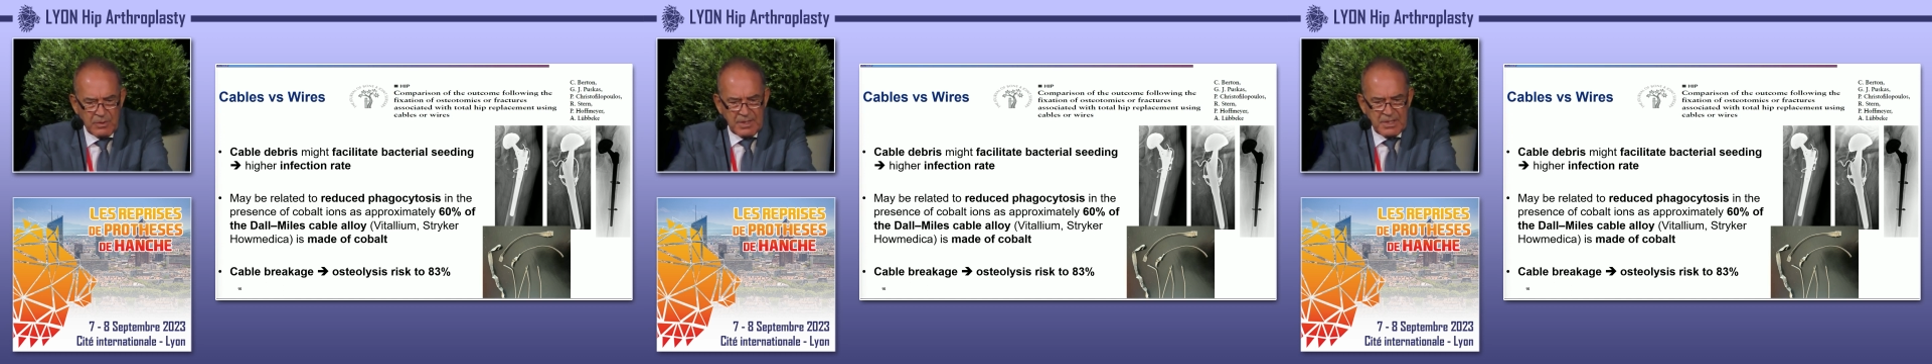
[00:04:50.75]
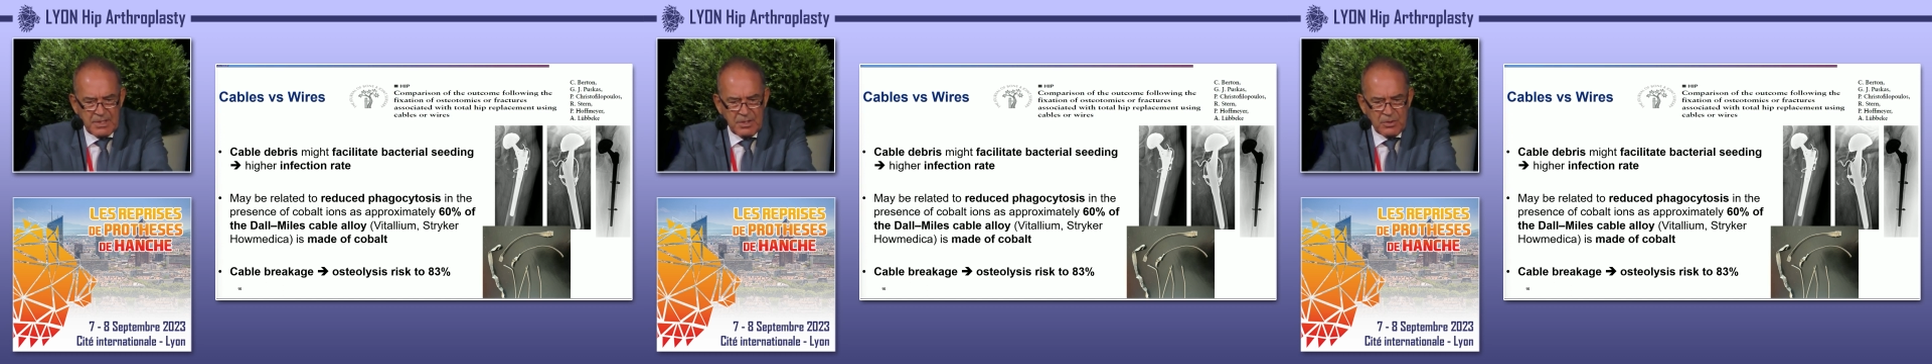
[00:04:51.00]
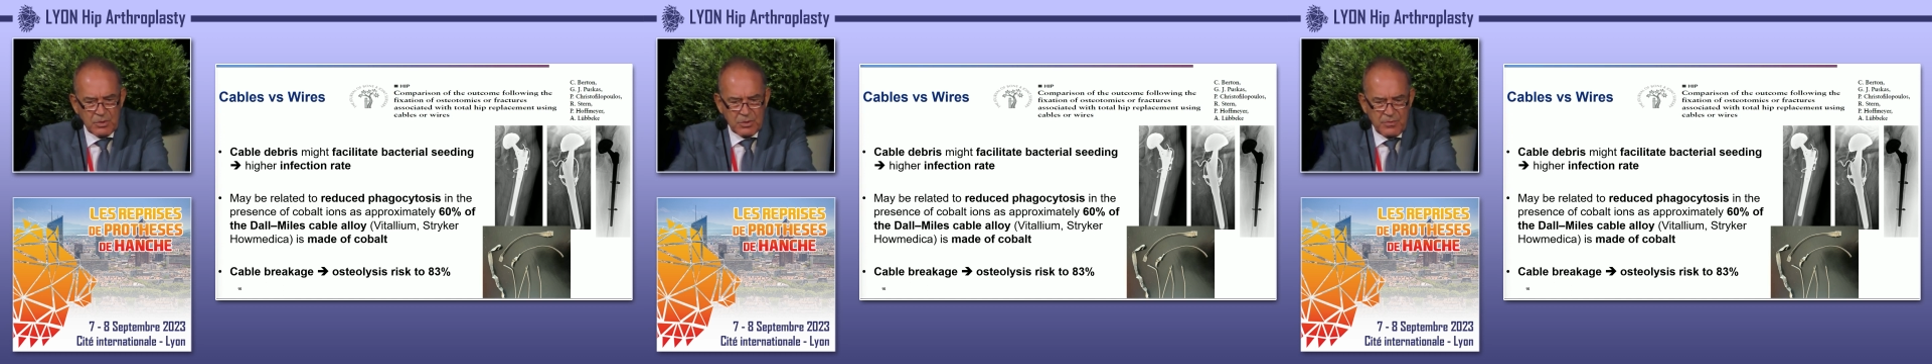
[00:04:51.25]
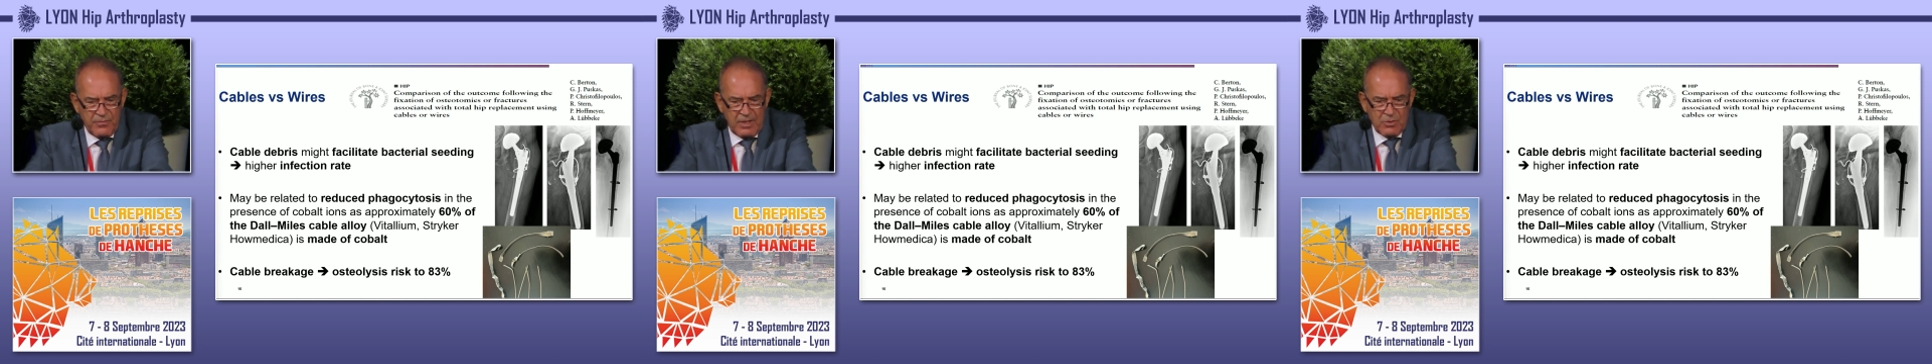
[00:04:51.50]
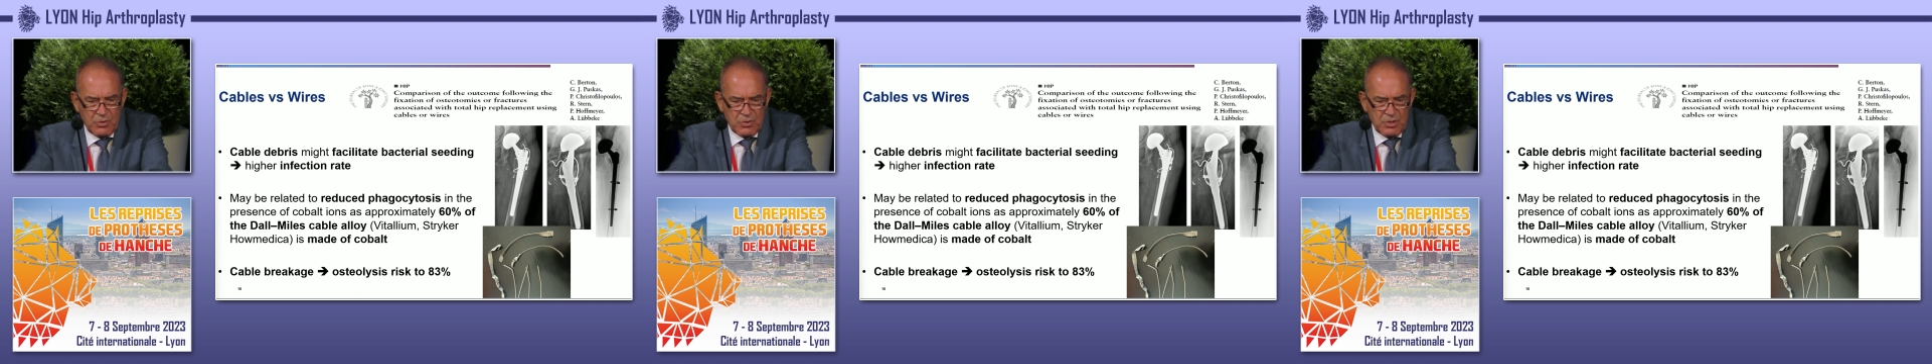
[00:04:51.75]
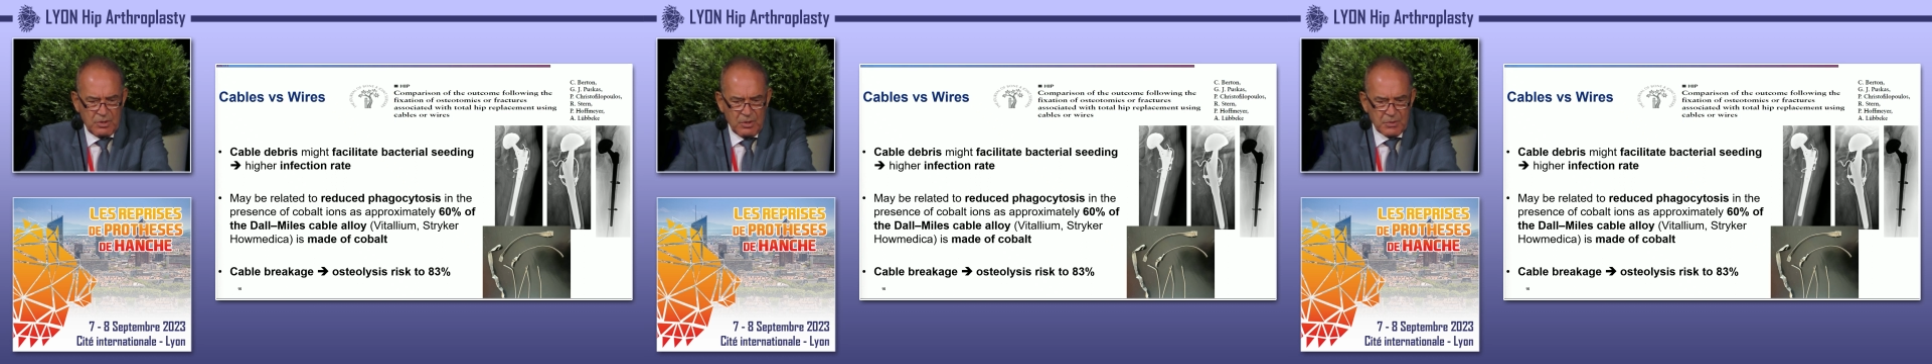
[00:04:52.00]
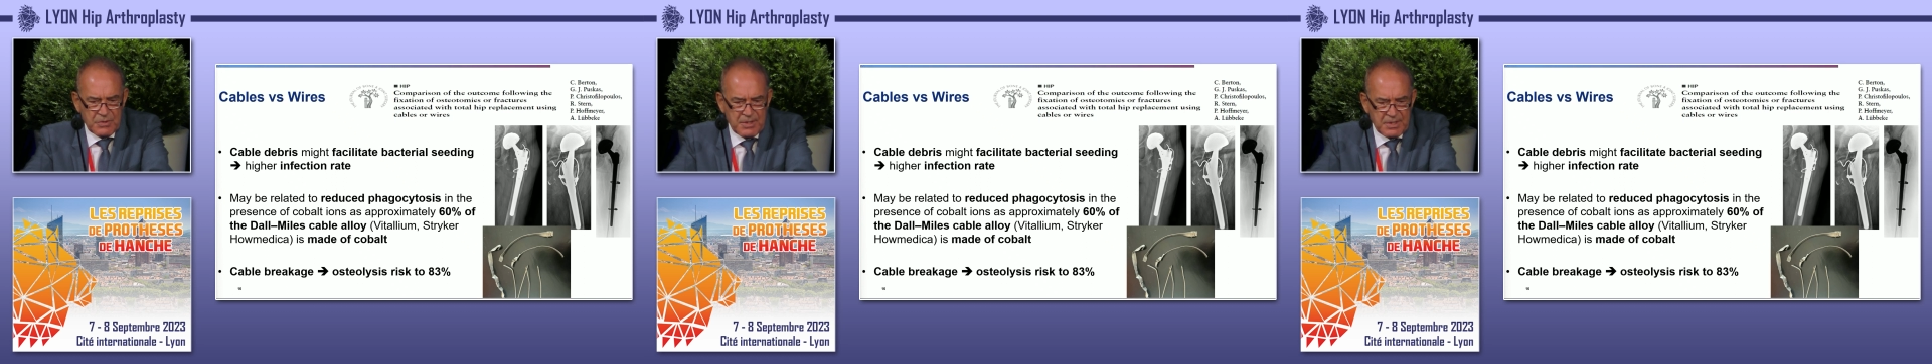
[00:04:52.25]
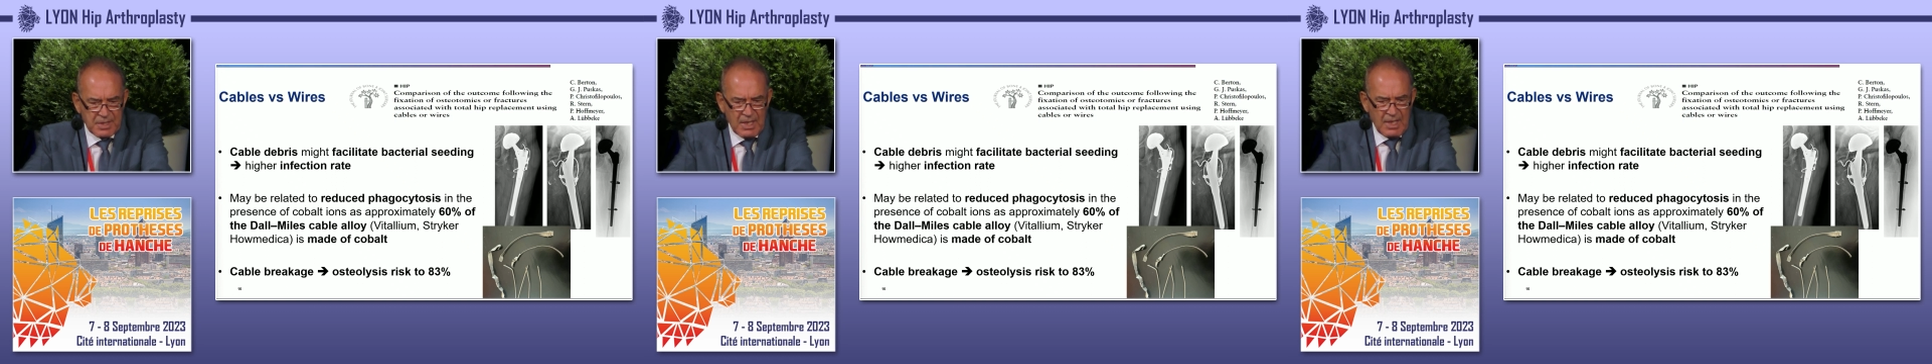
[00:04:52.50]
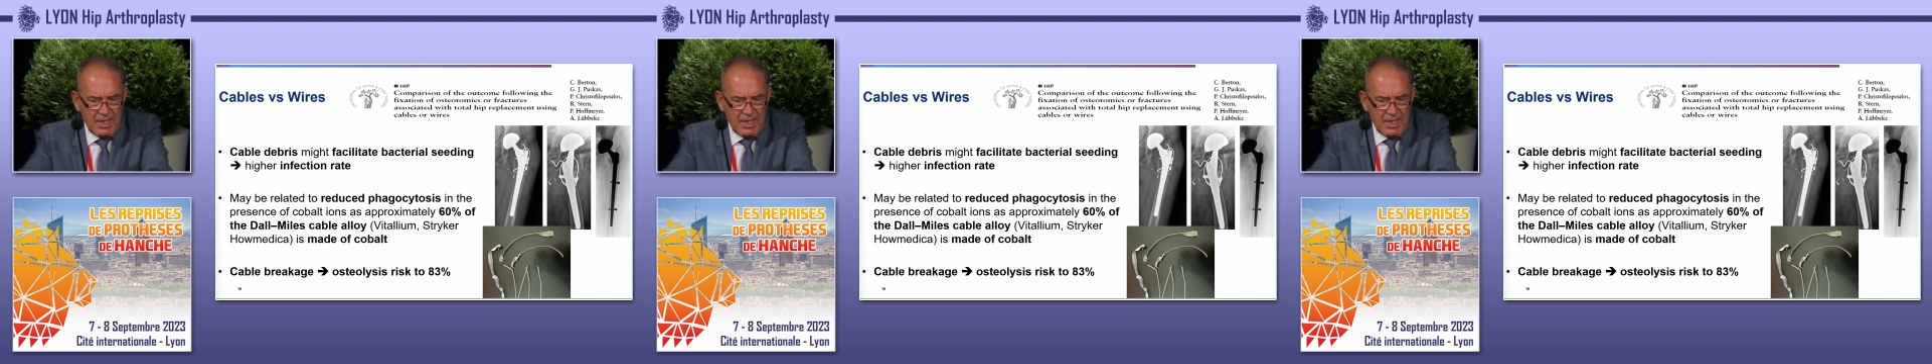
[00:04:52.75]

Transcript: reduced phagocytosis.